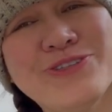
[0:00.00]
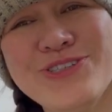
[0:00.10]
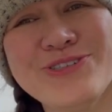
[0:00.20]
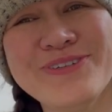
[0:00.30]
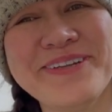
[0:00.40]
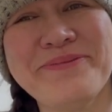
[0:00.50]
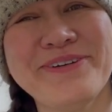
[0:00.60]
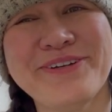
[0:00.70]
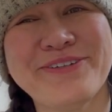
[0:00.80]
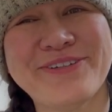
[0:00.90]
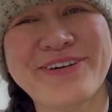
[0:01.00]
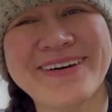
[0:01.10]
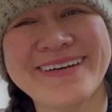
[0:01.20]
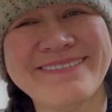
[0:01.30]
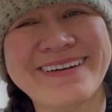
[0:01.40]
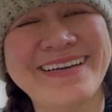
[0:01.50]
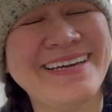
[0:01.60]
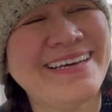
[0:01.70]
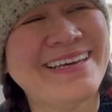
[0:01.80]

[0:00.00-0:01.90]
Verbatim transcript: She's already beautiful, right?